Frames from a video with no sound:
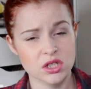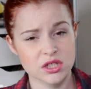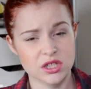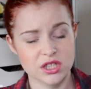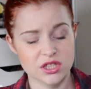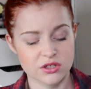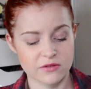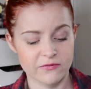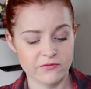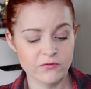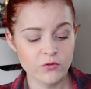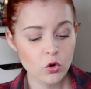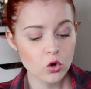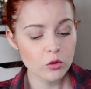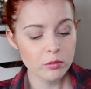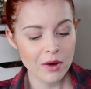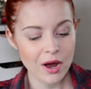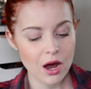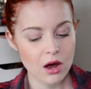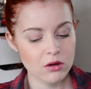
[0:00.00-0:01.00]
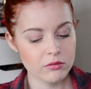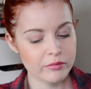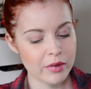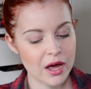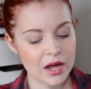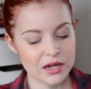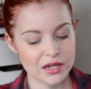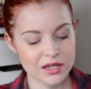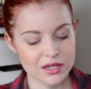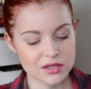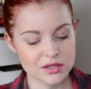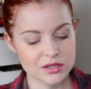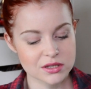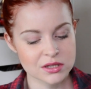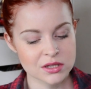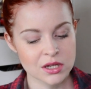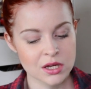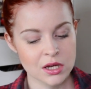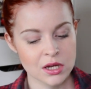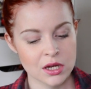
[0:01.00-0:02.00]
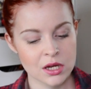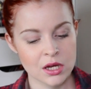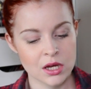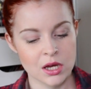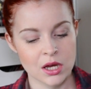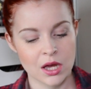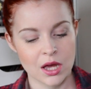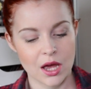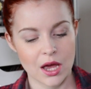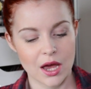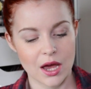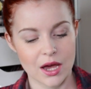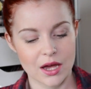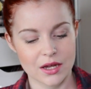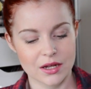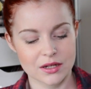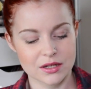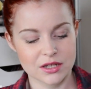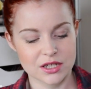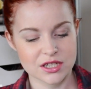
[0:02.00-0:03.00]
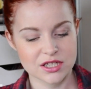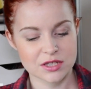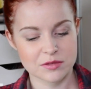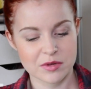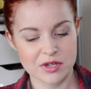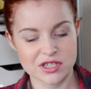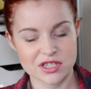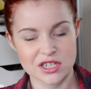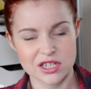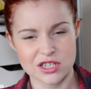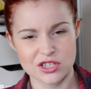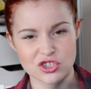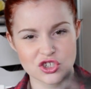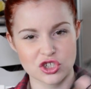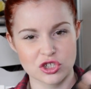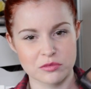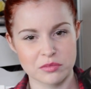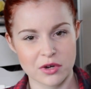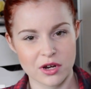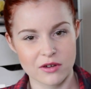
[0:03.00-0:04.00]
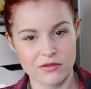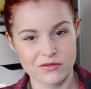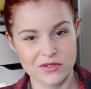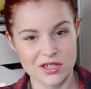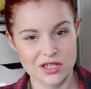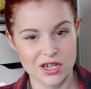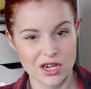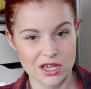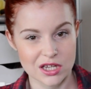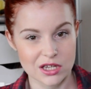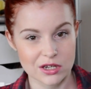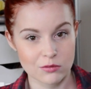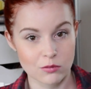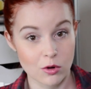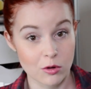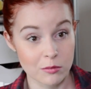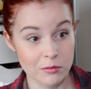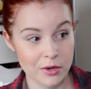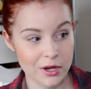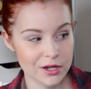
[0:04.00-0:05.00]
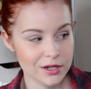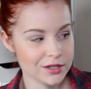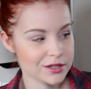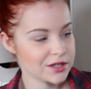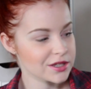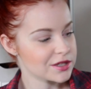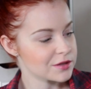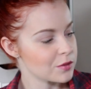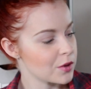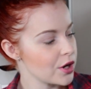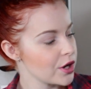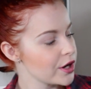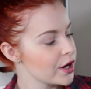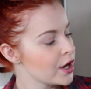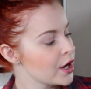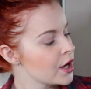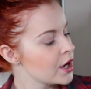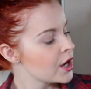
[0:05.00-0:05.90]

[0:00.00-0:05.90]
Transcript: These are £4 palettes, and this is basically a dupe of the Naked One palette, this one.